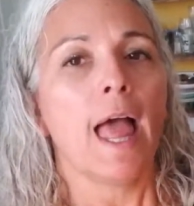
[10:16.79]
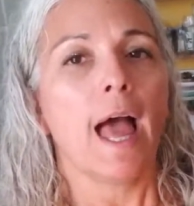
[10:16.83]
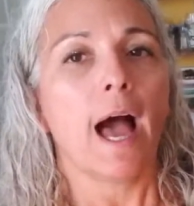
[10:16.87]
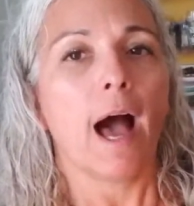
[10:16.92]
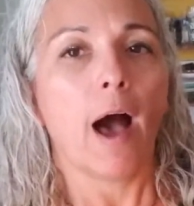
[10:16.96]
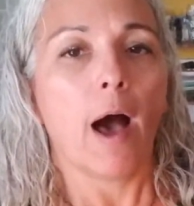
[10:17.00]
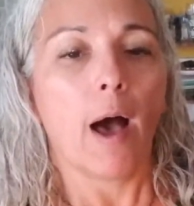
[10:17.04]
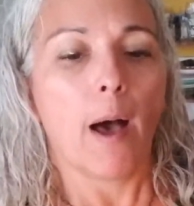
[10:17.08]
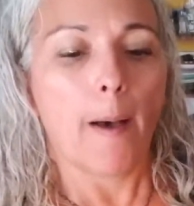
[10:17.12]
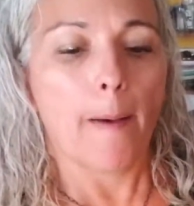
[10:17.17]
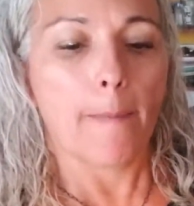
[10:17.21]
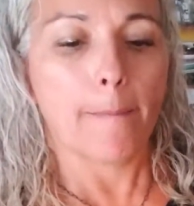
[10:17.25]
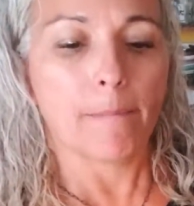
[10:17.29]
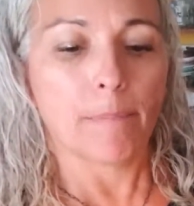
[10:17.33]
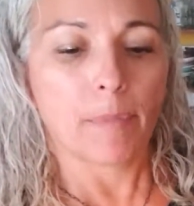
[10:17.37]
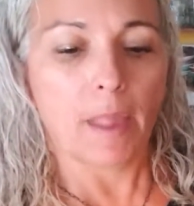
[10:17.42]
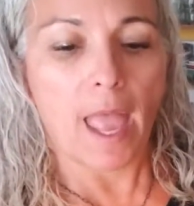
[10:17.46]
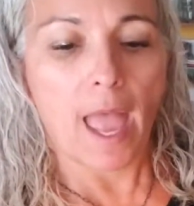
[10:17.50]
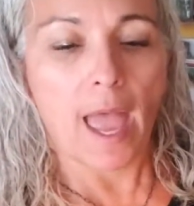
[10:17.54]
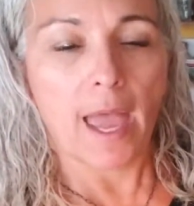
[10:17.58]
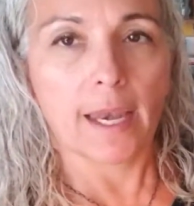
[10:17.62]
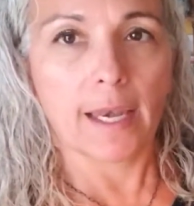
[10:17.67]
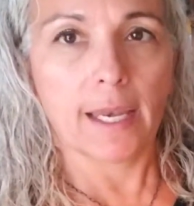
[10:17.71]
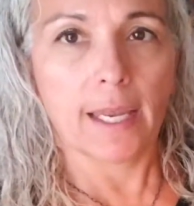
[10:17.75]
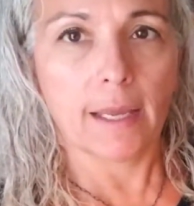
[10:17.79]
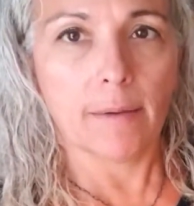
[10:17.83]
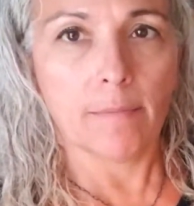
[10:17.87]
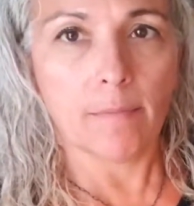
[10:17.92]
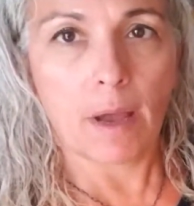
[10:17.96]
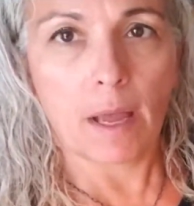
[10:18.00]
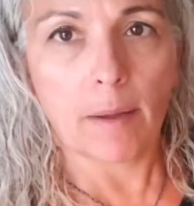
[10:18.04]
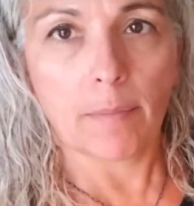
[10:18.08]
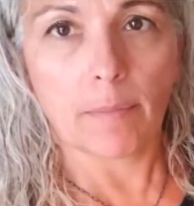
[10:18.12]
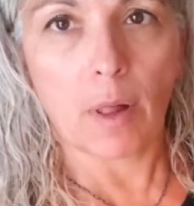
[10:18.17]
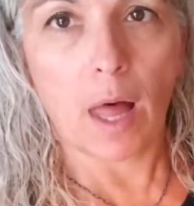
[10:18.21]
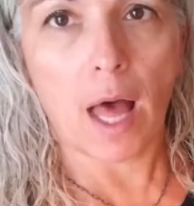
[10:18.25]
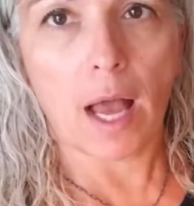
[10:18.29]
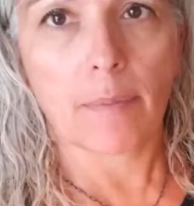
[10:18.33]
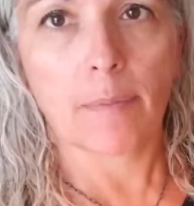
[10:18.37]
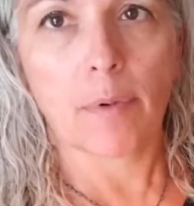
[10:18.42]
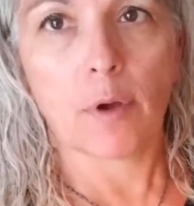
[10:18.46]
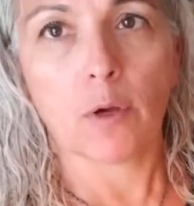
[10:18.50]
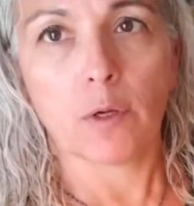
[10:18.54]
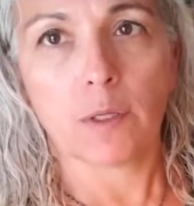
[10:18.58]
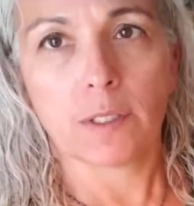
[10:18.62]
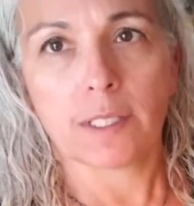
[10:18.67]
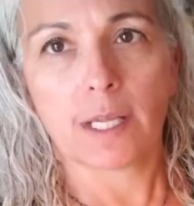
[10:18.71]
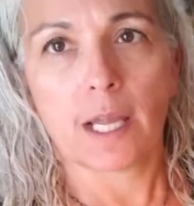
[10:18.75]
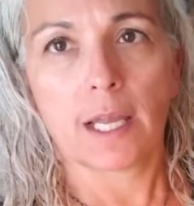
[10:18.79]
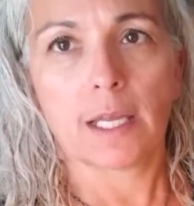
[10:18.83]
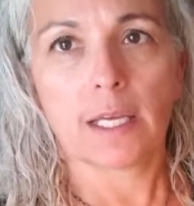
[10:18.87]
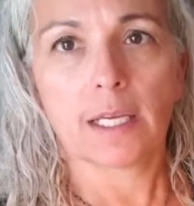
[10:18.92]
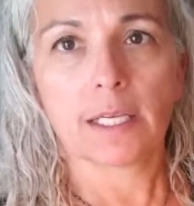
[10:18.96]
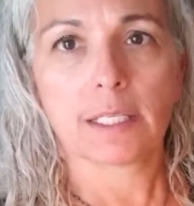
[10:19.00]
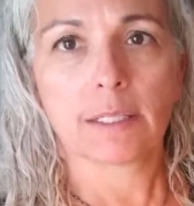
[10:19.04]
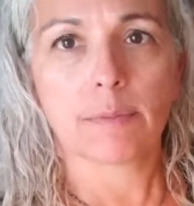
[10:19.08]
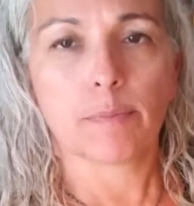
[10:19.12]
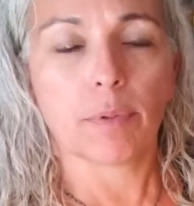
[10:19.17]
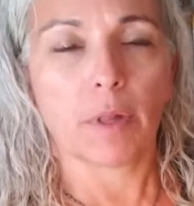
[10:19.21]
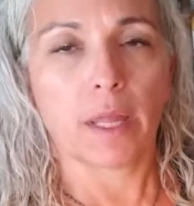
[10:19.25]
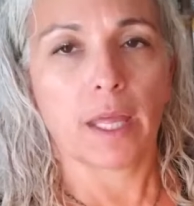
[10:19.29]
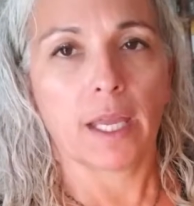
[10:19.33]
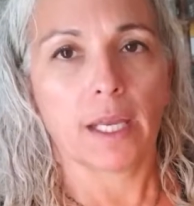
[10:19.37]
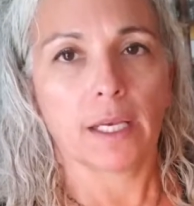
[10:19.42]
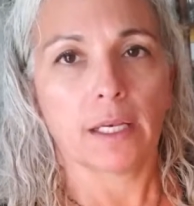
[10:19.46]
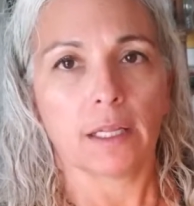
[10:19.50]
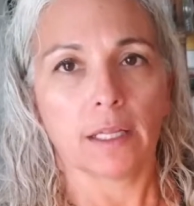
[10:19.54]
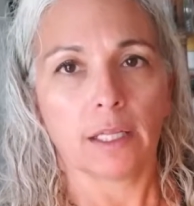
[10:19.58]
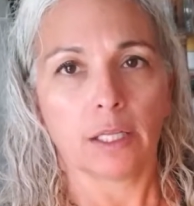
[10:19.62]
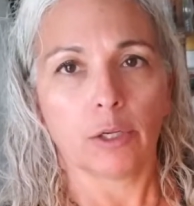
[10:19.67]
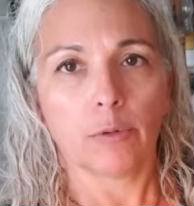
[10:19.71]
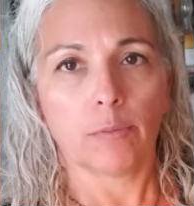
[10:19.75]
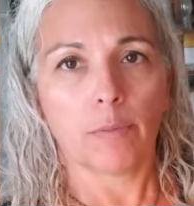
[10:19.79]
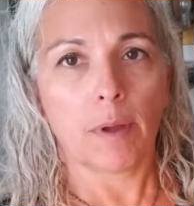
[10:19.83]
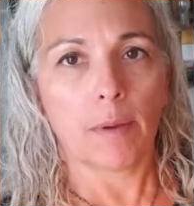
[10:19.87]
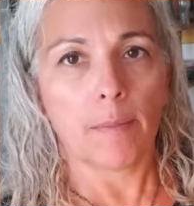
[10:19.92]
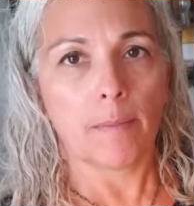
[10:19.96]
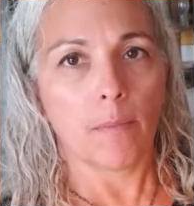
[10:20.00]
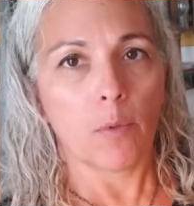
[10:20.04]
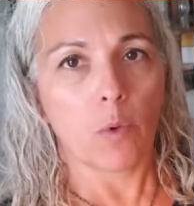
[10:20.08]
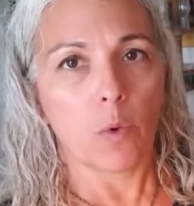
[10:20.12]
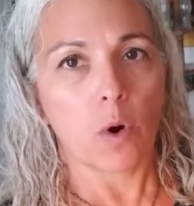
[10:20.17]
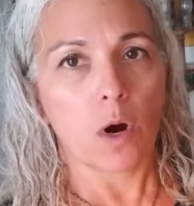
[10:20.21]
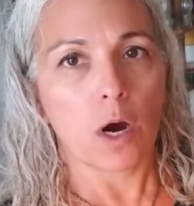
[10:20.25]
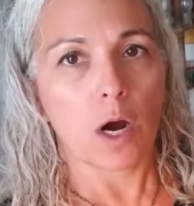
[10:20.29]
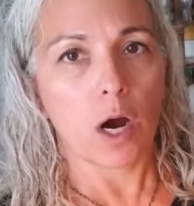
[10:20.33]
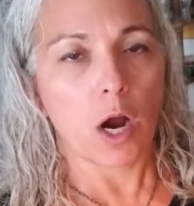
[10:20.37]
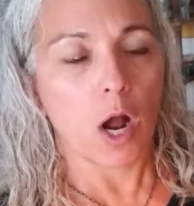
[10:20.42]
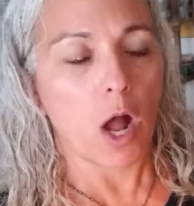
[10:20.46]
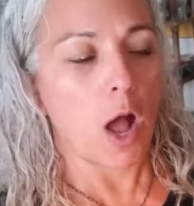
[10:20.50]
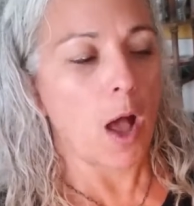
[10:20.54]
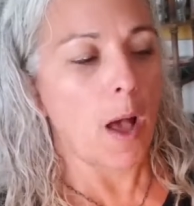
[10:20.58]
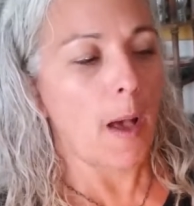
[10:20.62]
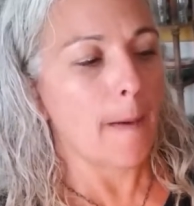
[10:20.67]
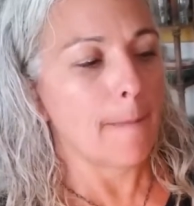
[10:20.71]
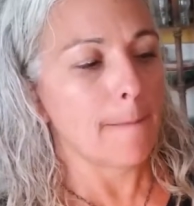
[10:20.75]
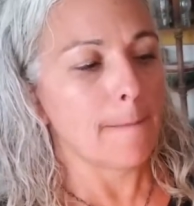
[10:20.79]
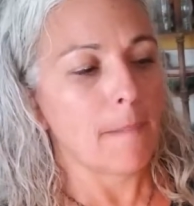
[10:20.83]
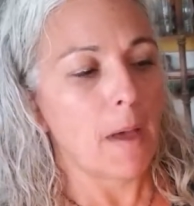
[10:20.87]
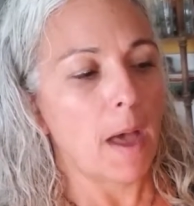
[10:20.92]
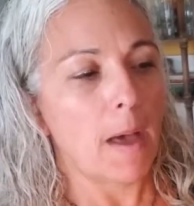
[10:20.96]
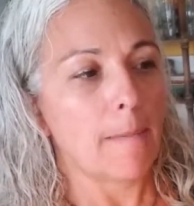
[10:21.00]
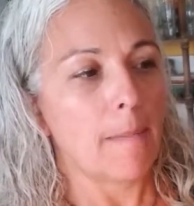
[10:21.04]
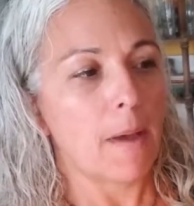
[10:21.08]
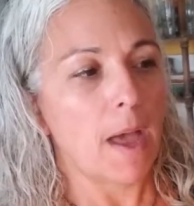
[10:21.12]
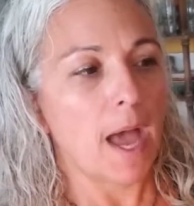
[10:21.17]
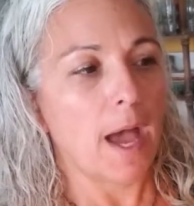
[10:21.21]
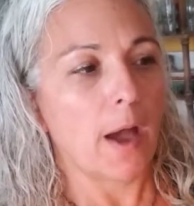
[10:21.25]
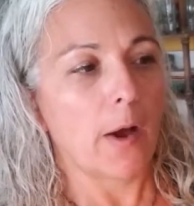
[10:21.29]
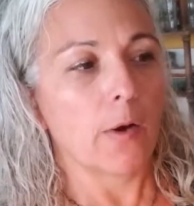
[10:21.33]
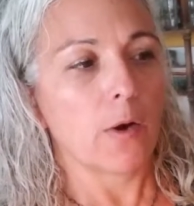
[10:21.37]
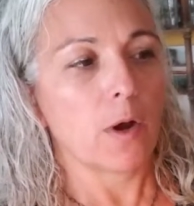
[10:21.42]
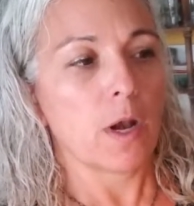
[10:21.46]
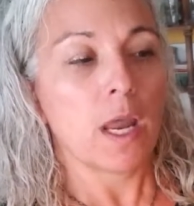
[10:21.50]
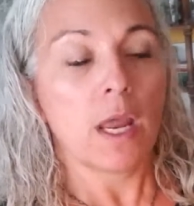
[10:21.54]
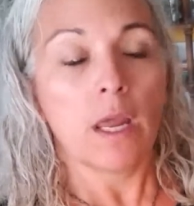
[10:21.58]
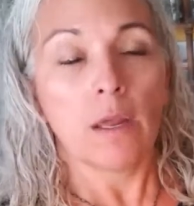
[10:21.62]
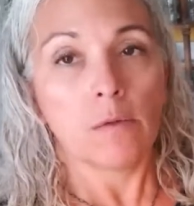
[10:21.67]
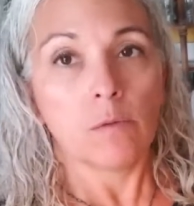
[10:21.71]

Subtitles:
And in my blog post, I explain a little bit more about,